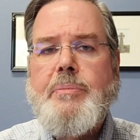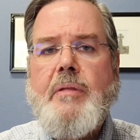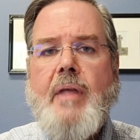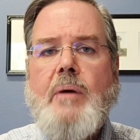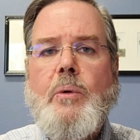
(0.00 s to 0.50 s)

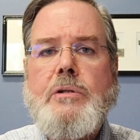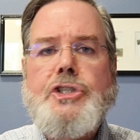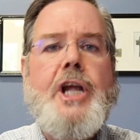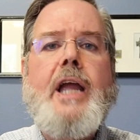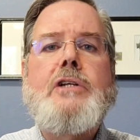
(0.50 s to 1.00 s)
then they will
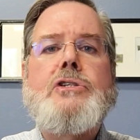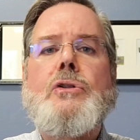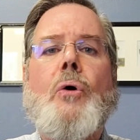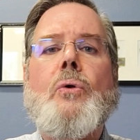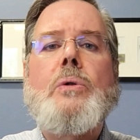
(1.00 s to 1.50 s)
change
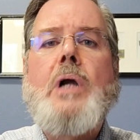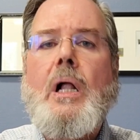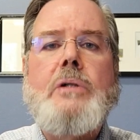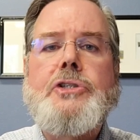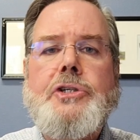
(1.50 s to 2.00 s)
the whole
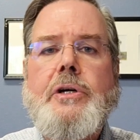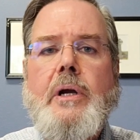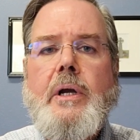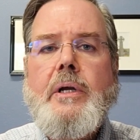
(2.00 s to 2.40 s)
culture